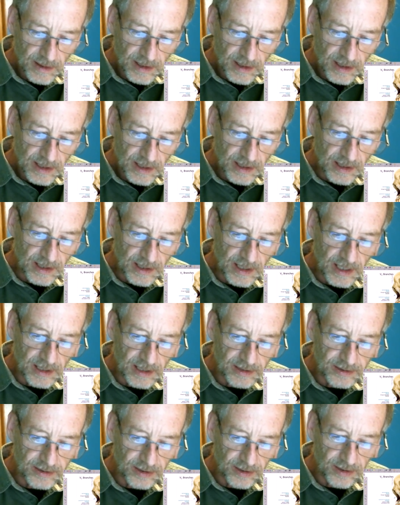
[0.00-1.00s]
And it
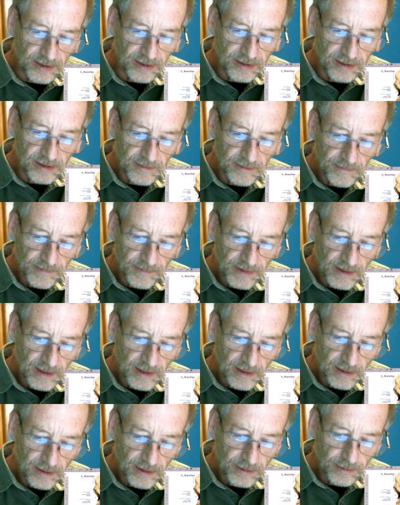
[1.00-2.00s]
enters
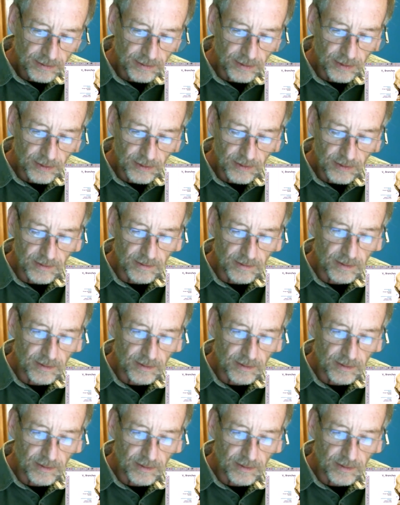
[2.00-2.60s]
through,